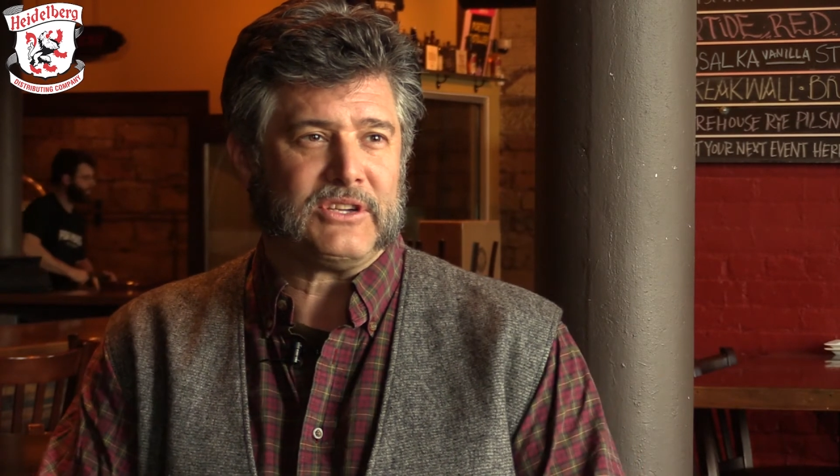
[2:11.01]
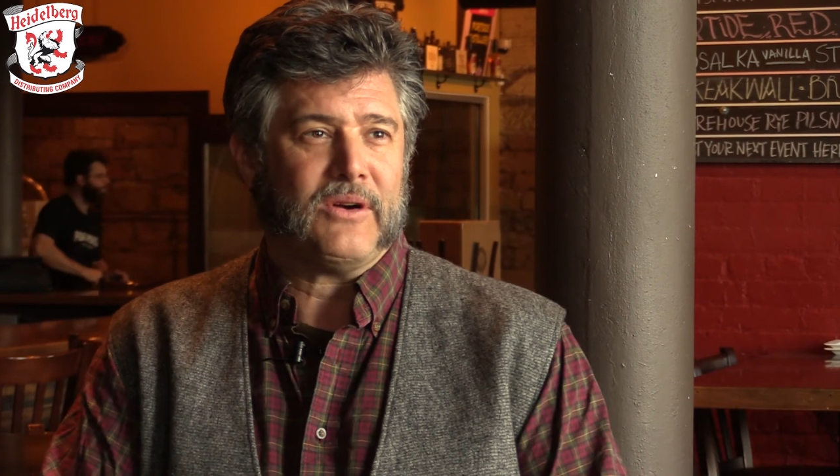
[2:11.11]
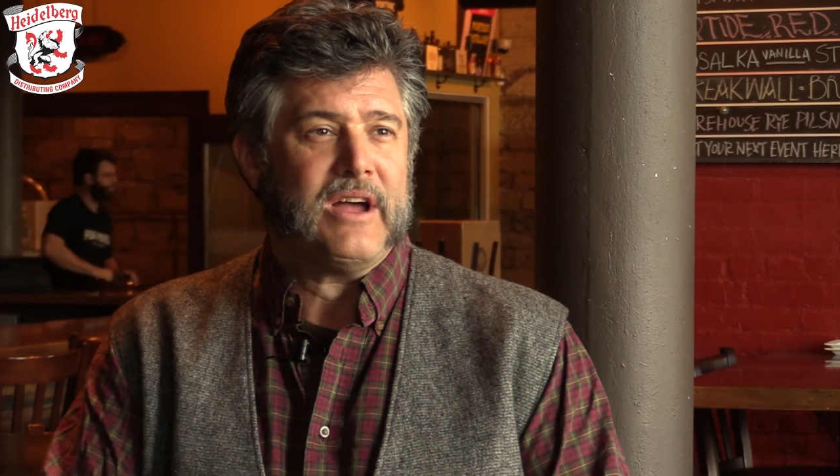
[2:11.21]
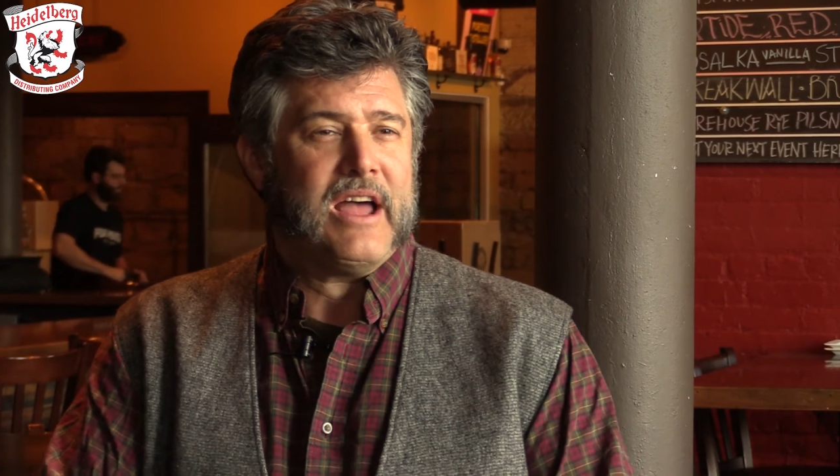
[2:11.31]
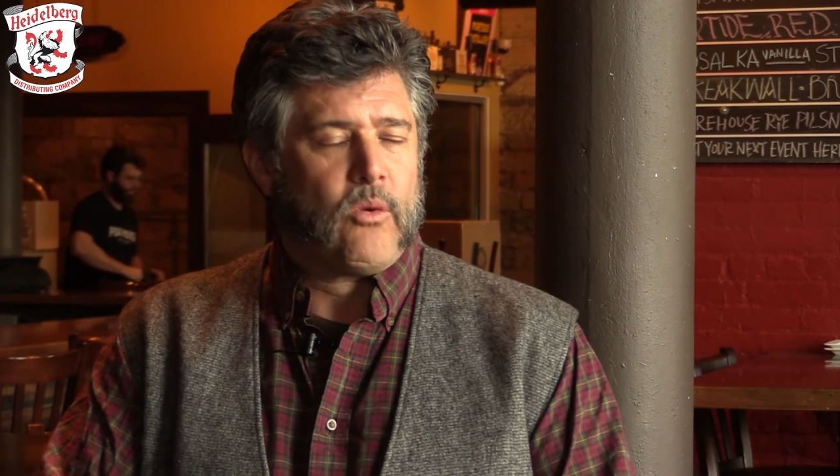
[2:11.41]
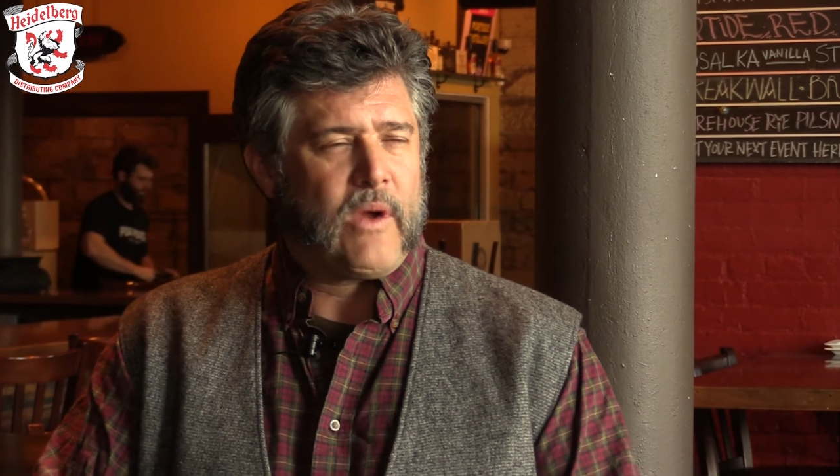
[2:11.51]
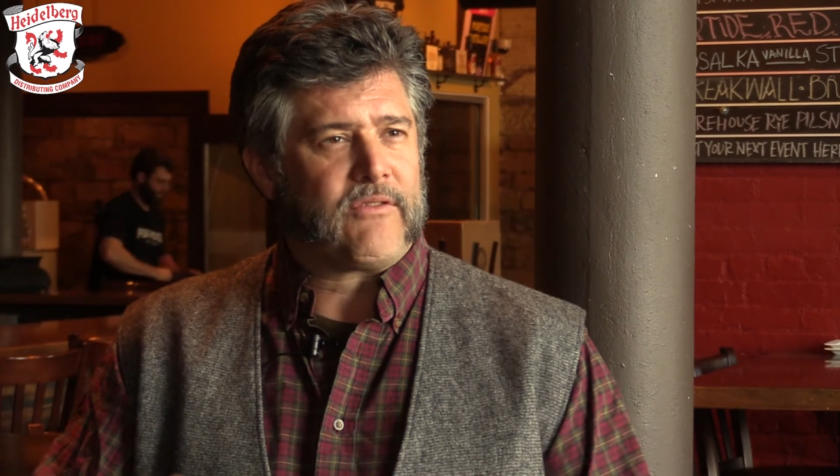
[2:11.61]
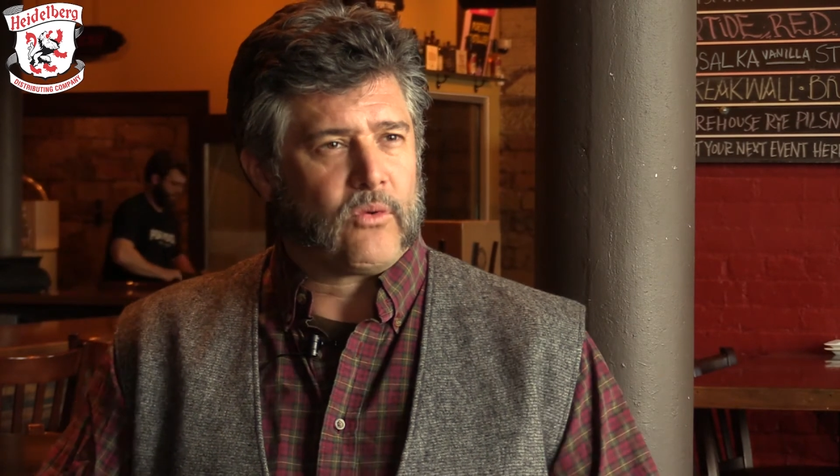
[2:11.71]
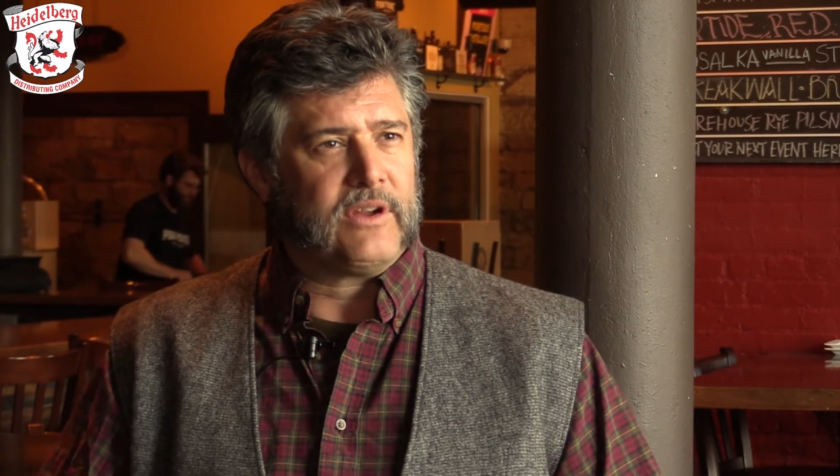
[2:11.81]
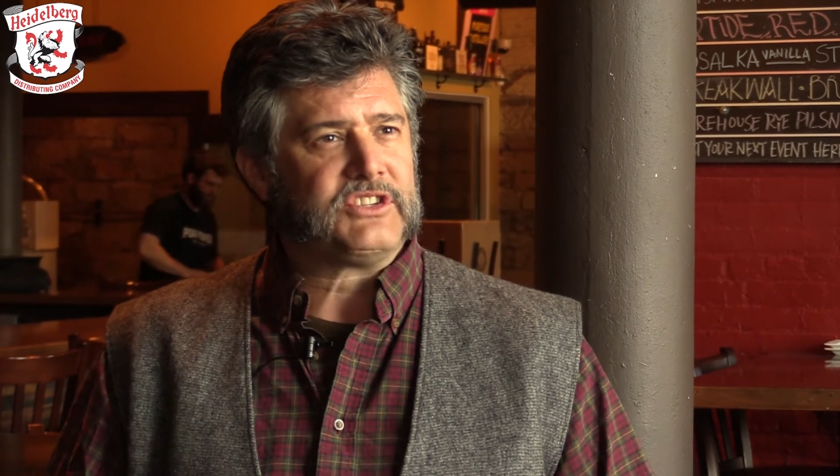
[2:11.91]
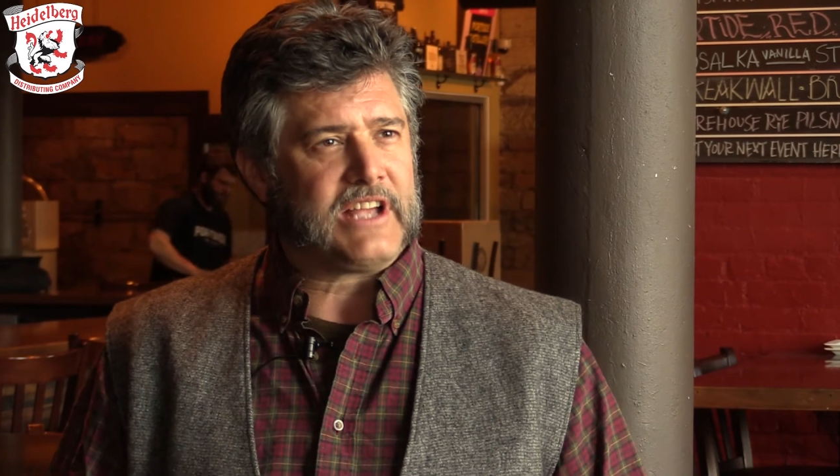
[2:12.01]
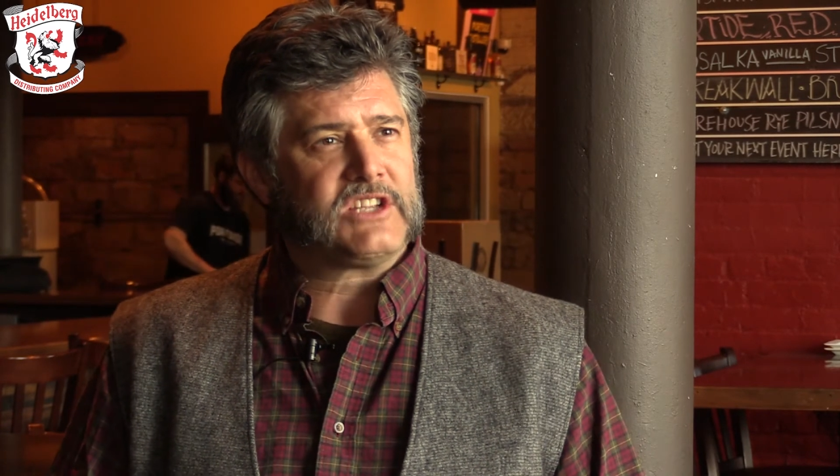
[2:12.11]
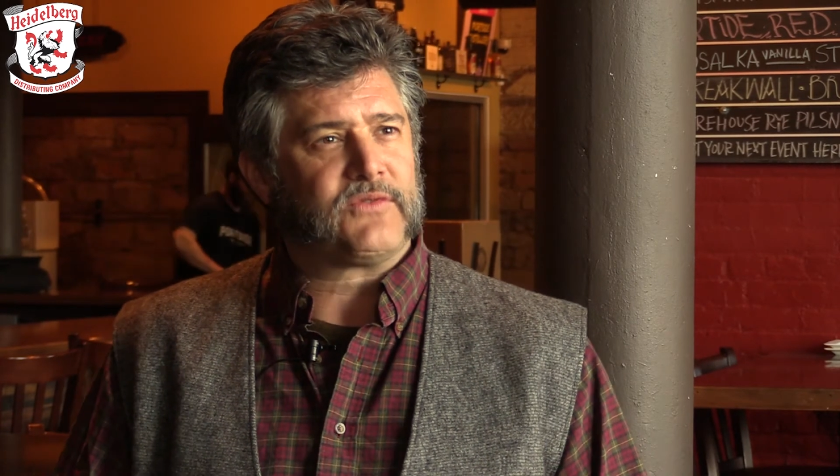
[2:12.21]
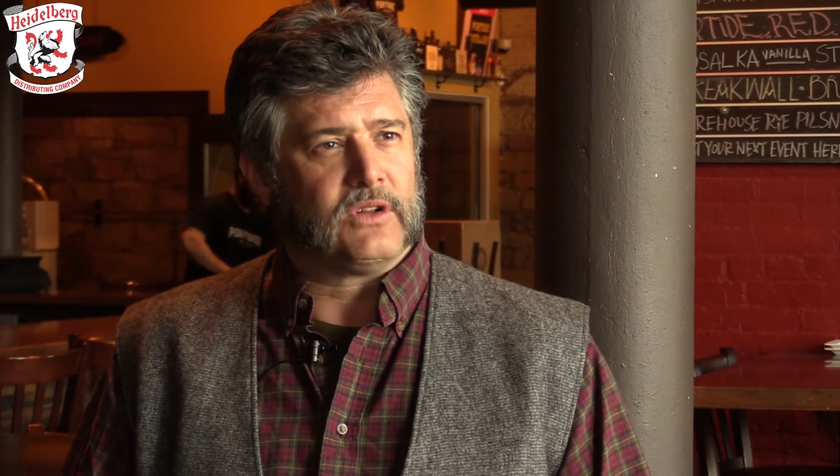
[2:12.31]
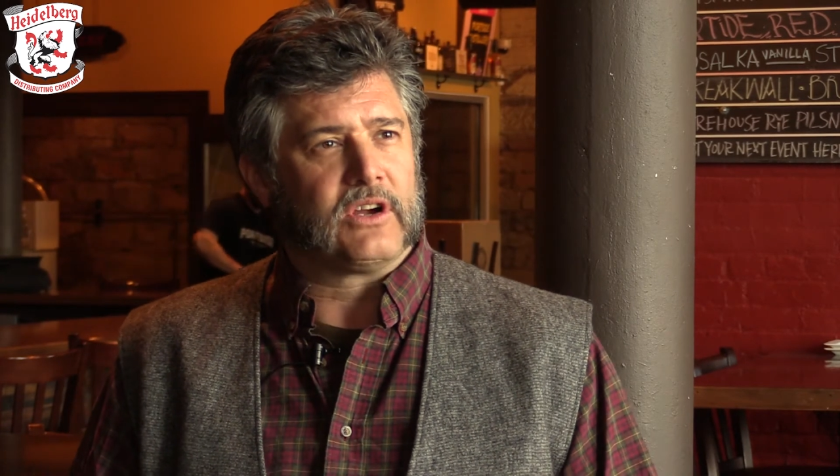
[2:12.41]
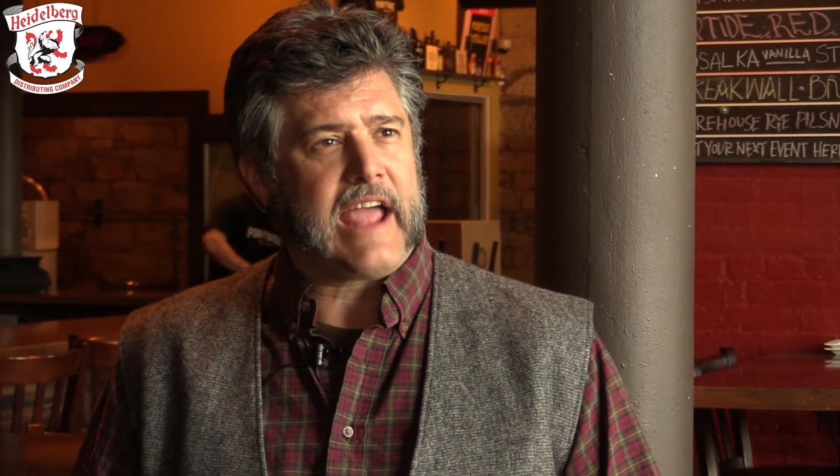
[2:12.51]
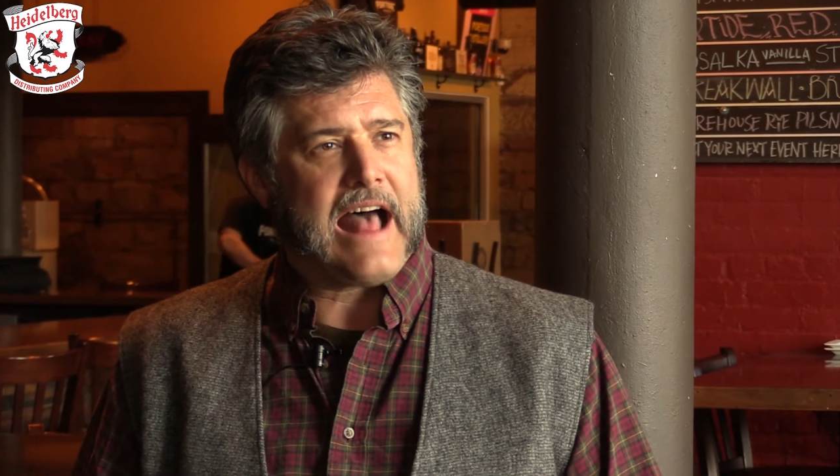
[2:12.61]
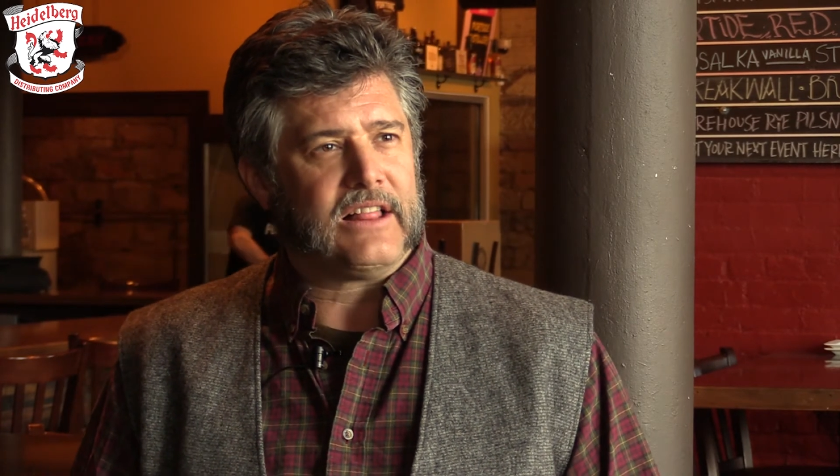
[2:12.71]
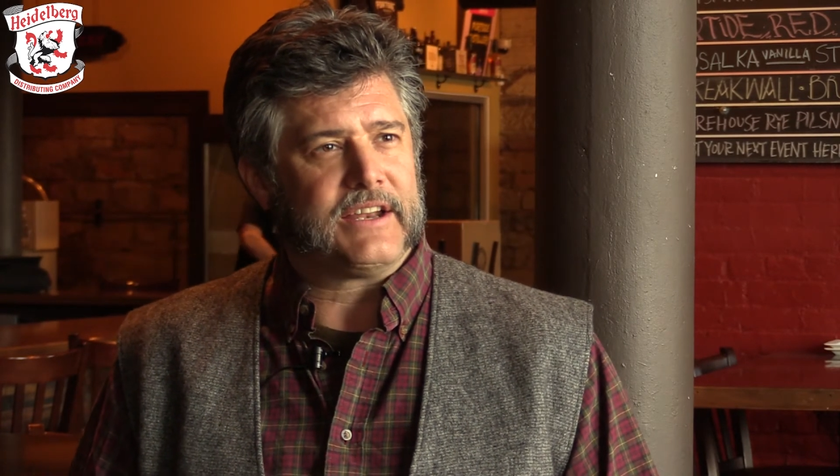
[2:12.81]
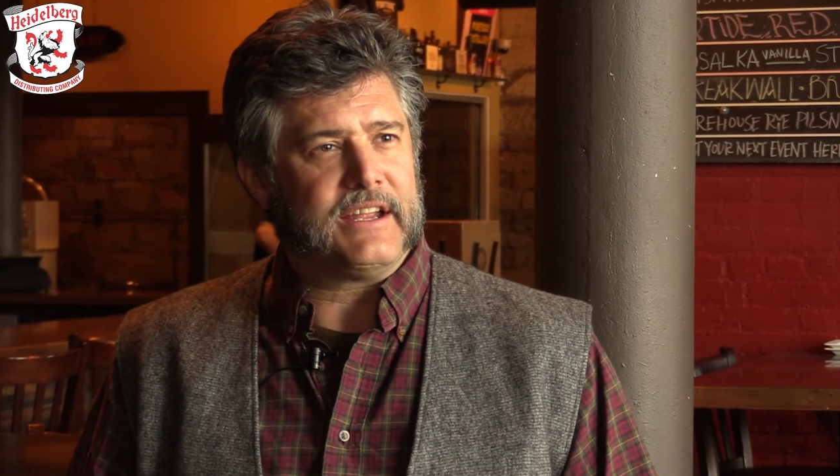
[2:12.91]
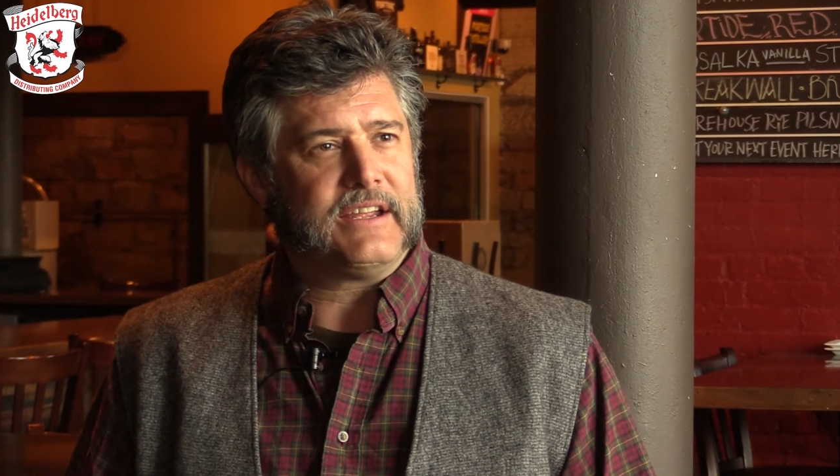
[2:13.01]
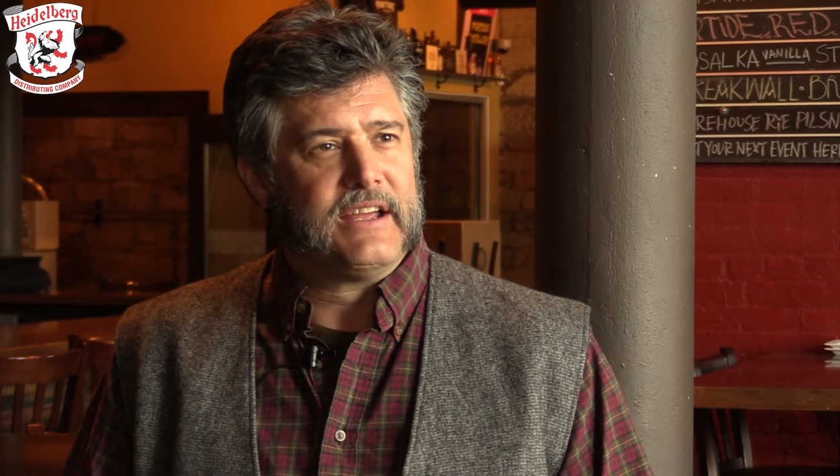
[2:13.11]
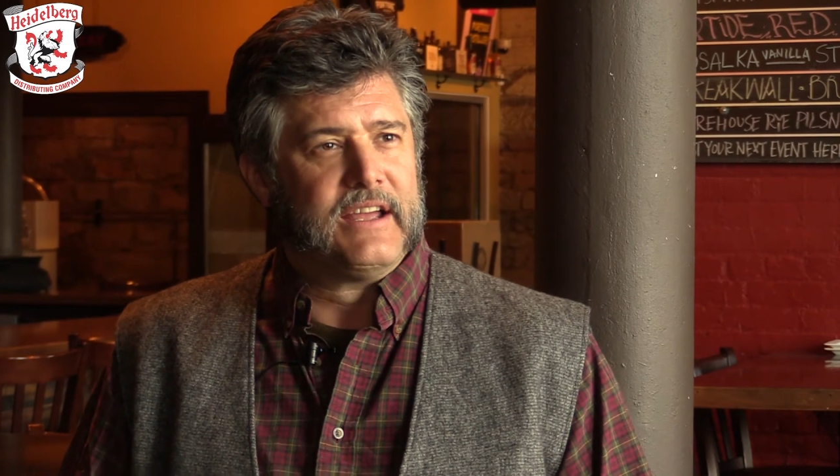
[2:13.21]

So we have a real sense for locality.